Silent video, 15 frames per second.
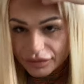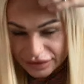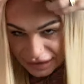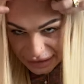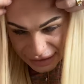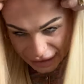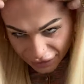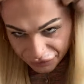to
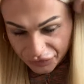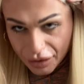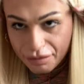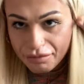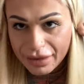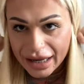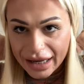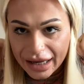see
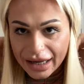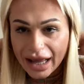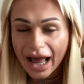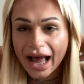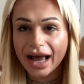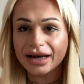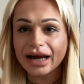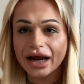from me.
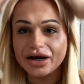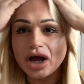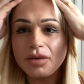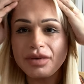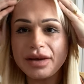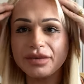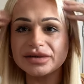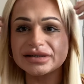And I know
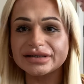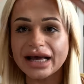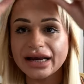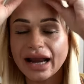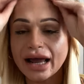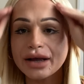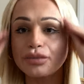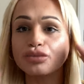people say,
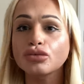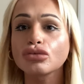like,